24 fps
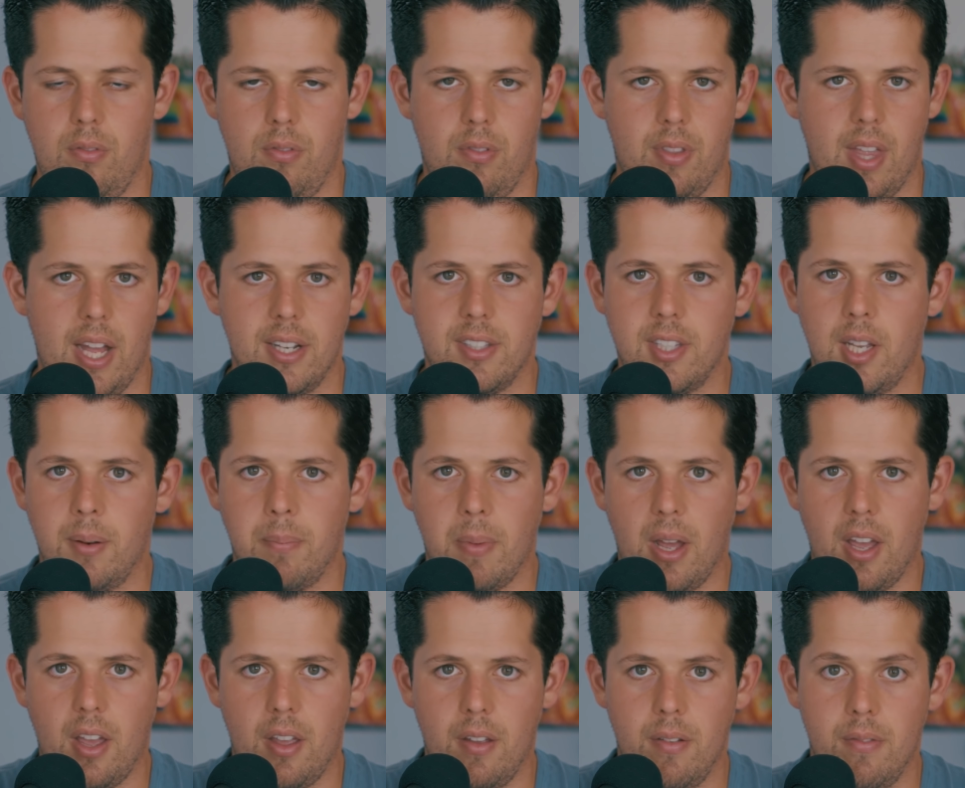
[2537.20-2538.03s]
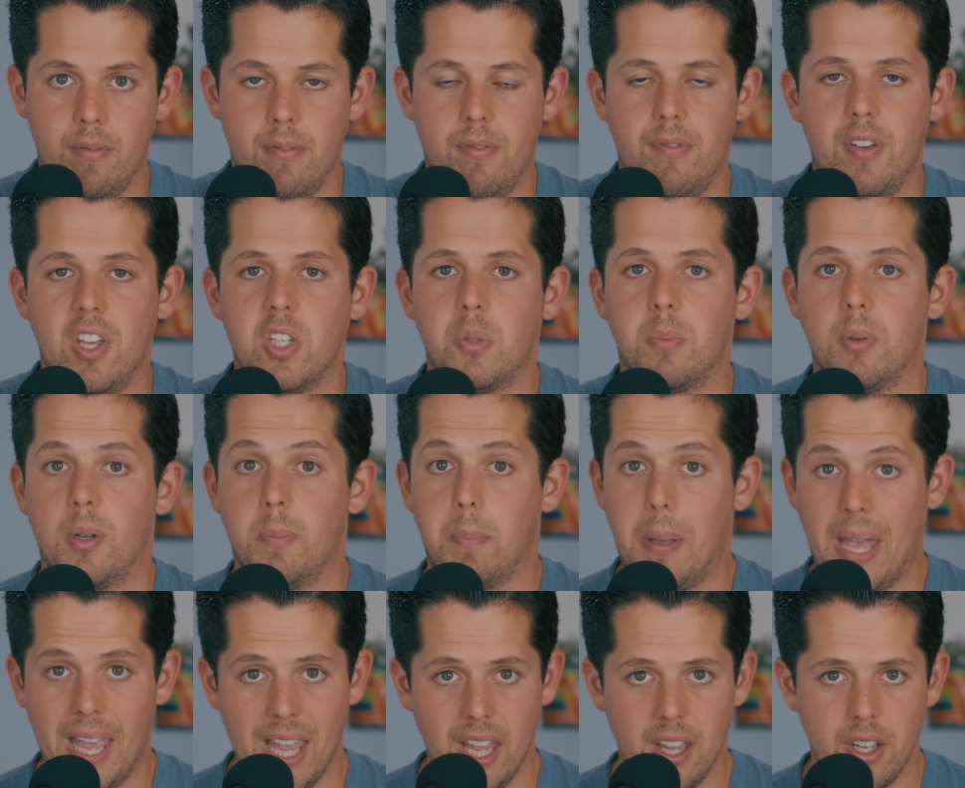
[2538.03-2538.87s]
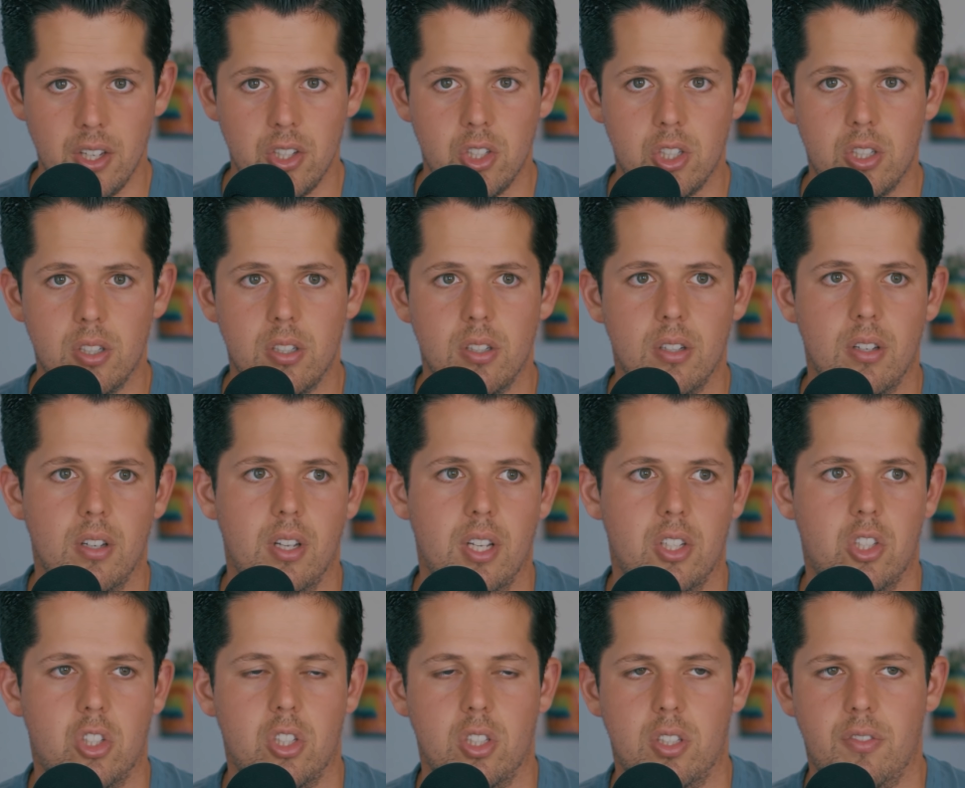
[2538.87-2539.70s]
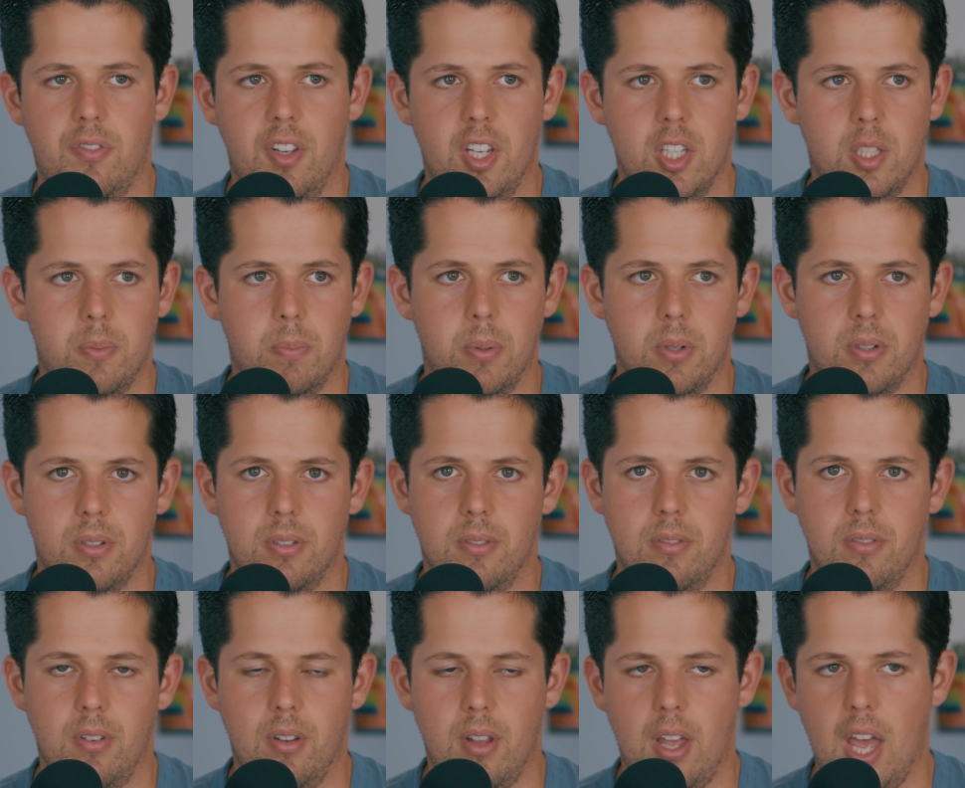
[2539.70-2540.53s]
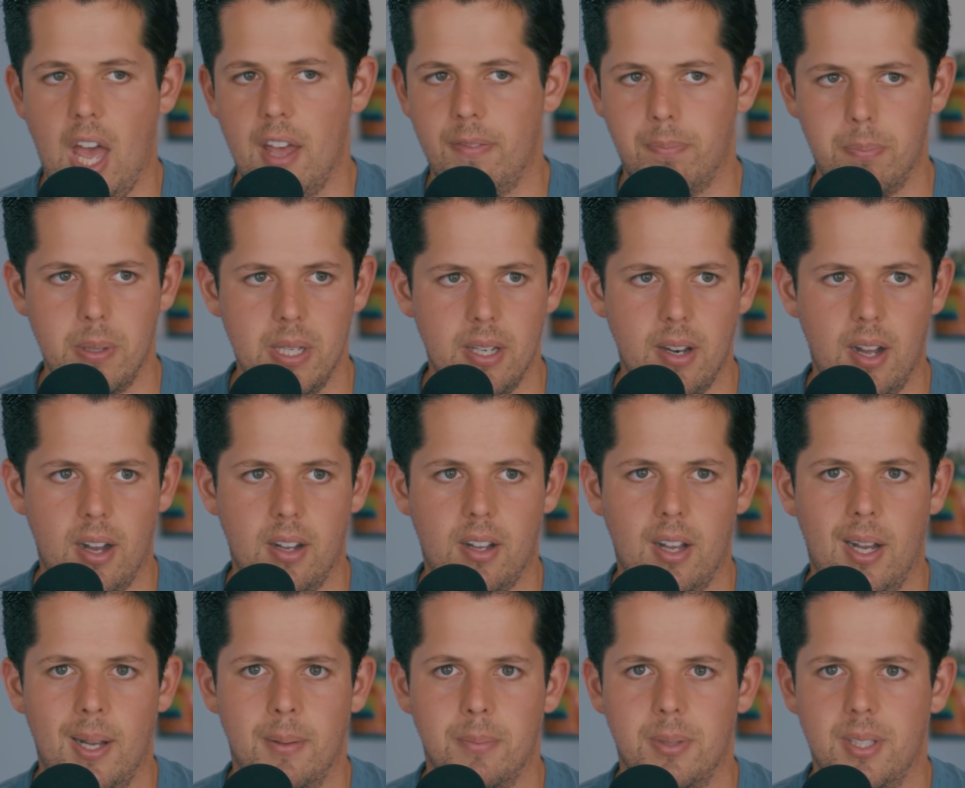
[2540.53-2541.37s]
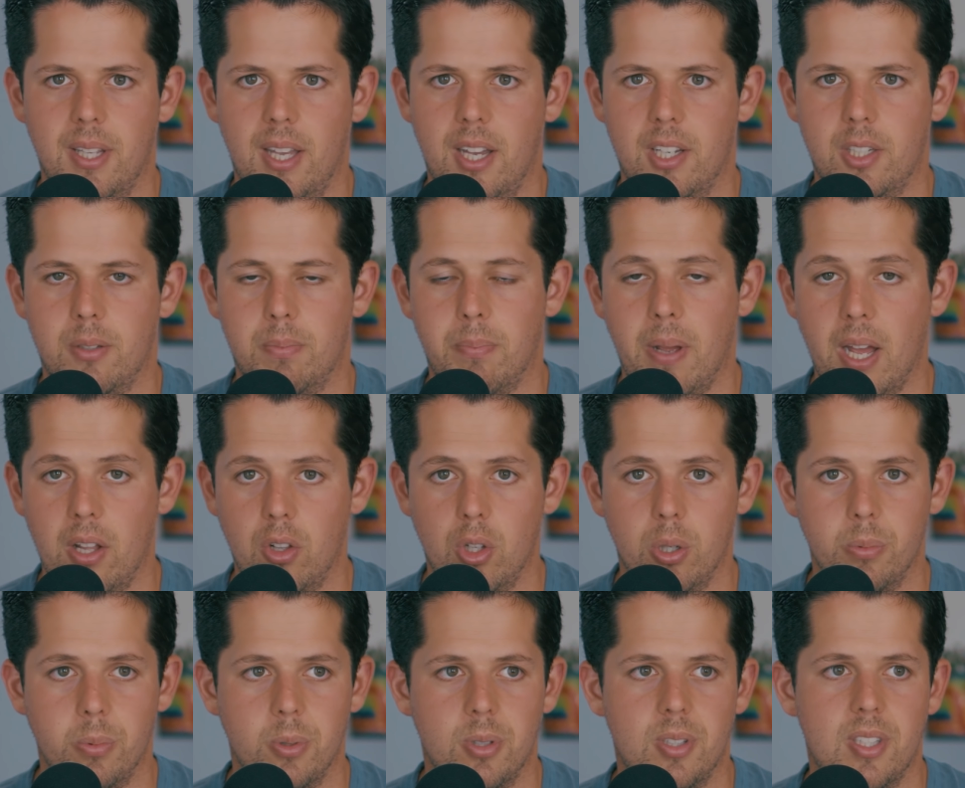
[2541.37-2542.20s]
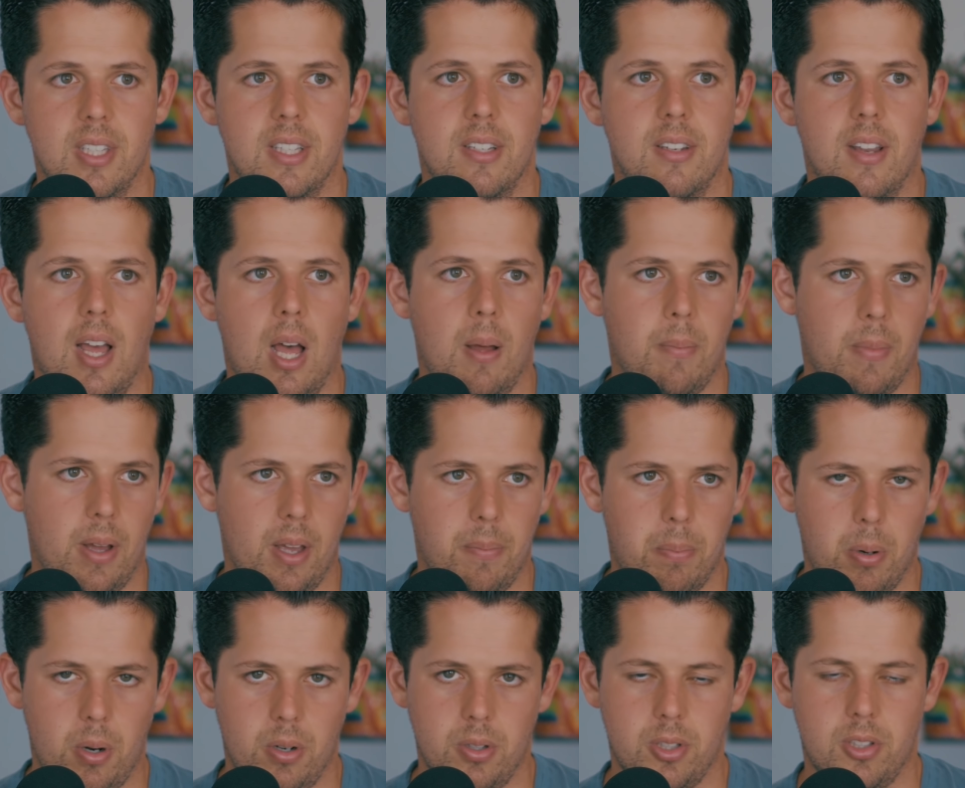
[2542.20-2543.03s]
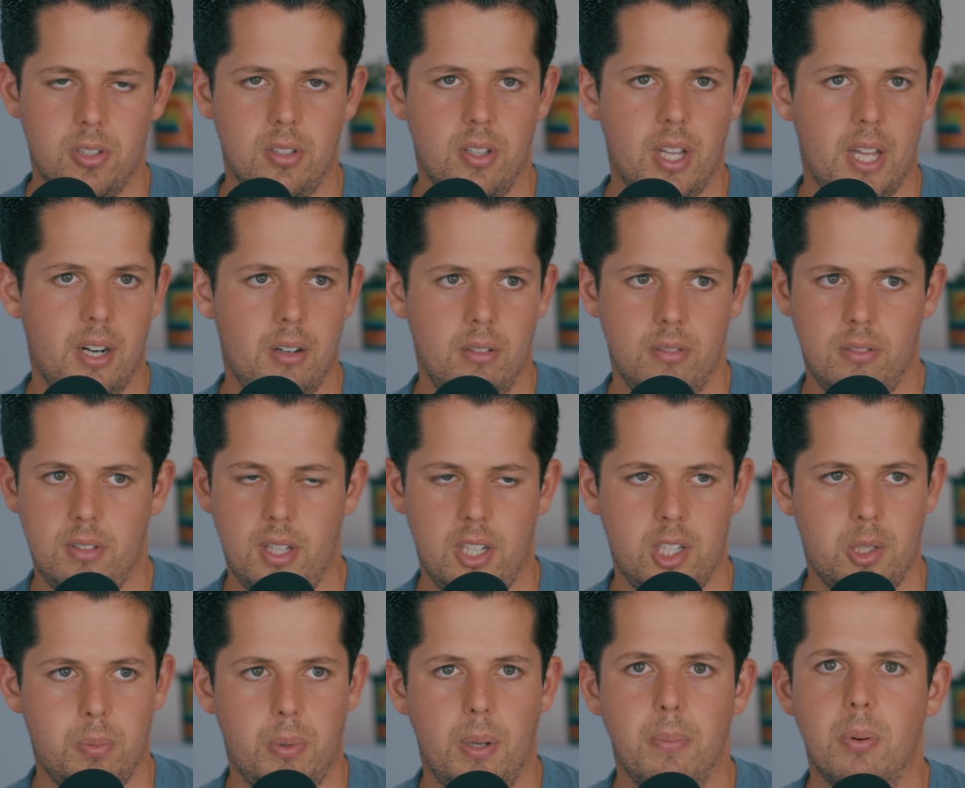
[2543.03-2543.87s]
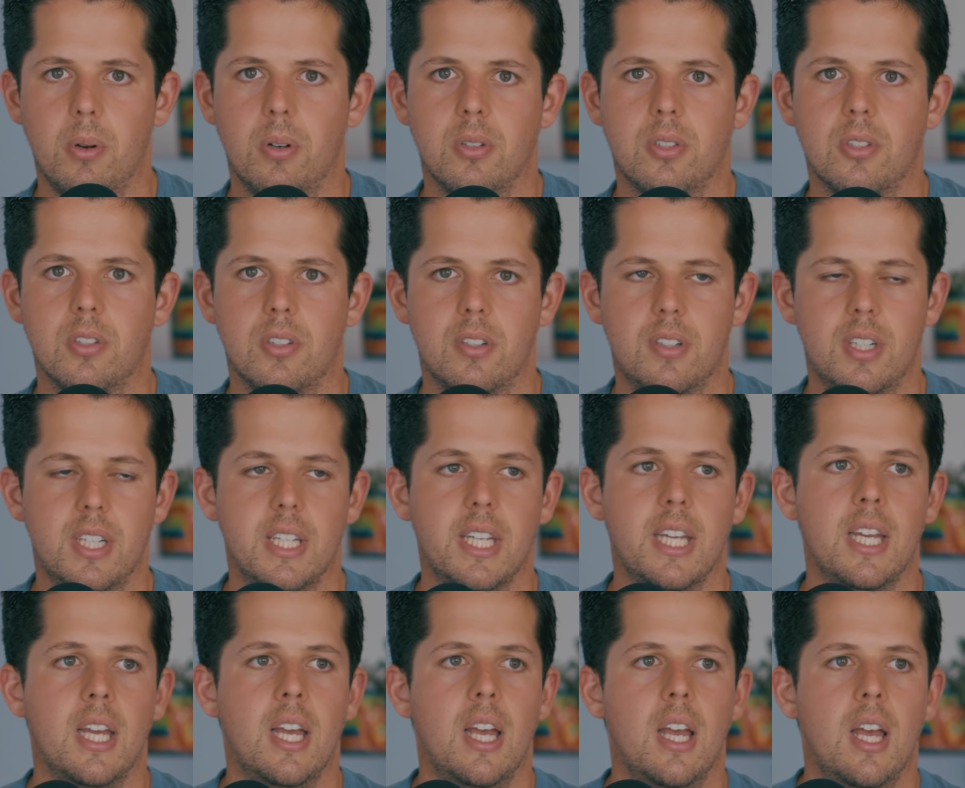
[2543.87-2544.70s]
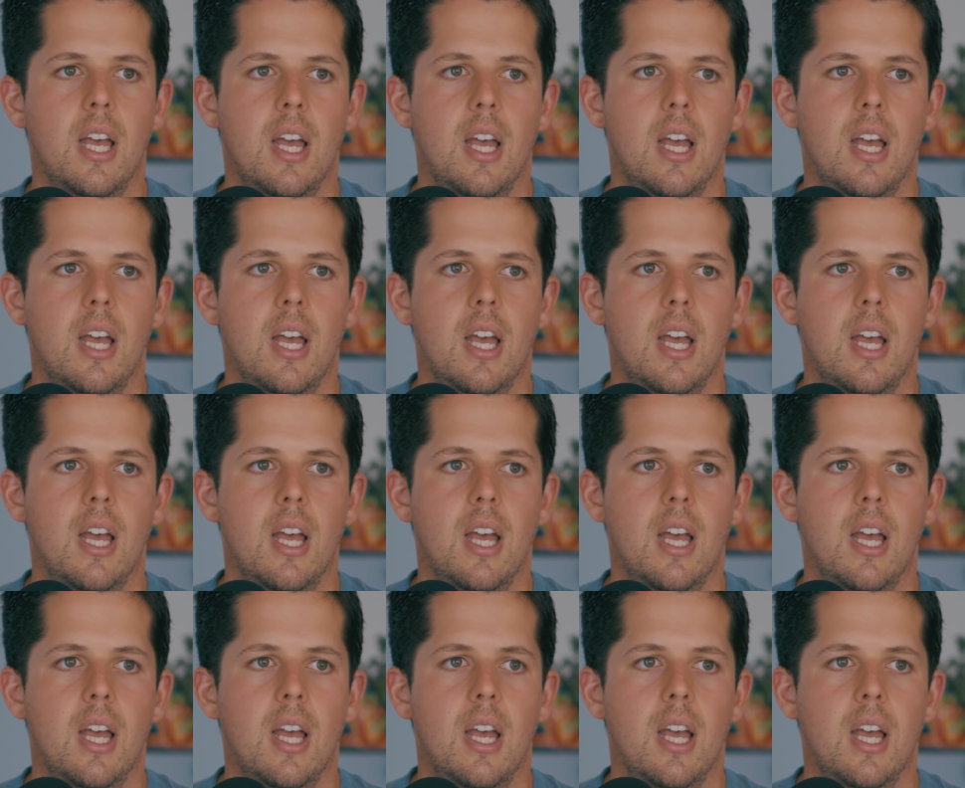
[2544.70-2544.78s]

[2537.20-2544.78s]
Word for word: That's on my Facebook page. It's just Facebook fb.com slash Matt Loberstein, not my personal. I don't touch my personal really.